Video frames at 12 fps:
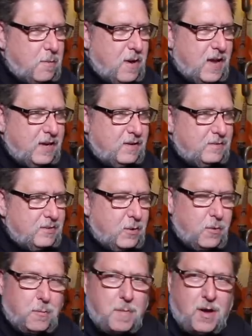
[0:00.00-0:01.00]
I might
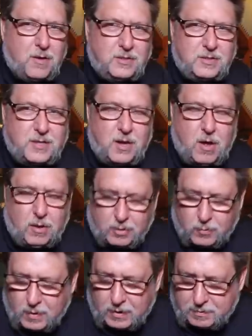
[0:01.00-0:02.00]
do a, just an
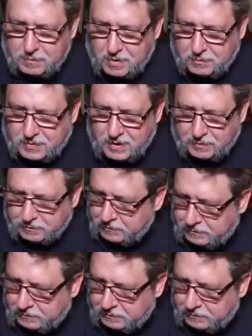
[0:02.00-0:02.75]
all-aquarium update.